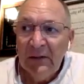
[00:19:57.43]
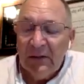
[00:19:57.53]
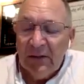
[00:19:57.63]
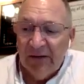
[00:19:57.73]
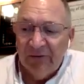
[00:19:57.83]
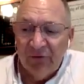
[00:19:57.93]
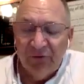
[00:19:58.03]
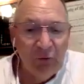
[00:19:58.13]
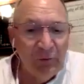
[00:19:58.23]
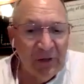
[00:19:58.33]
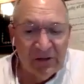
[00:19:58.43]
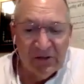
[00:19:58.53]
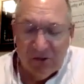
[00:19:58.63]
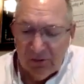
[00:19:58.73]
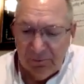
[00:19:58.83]
After a few minutes,
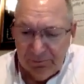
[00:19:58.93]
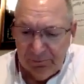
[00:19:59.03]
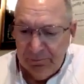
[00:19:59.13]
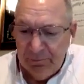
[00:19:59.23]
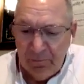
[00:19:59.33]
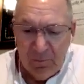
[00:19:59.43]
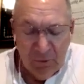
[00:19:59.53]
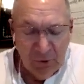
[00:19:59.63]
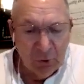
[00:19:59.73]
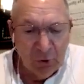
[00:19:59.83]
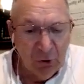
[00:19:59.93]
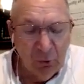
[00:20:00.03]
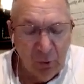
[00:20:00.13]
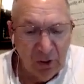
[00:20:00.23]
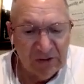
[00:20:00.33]
this little girl
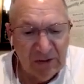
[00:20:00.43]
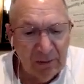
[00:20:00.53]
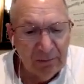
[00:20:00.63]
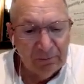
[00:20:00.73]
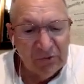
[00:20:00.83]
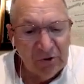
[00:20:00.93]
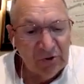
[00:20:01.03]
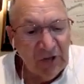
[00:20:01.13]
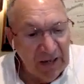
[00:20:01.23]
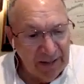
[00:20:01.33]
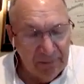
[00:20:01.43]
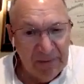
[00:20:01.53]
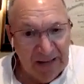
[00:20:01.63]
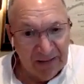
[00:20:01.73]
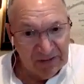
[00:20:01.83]
walks up, and she goes, "Hi, I'm
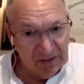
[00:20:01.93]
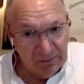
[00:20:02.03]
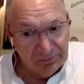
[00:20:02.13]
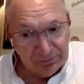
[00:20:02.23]
Madison.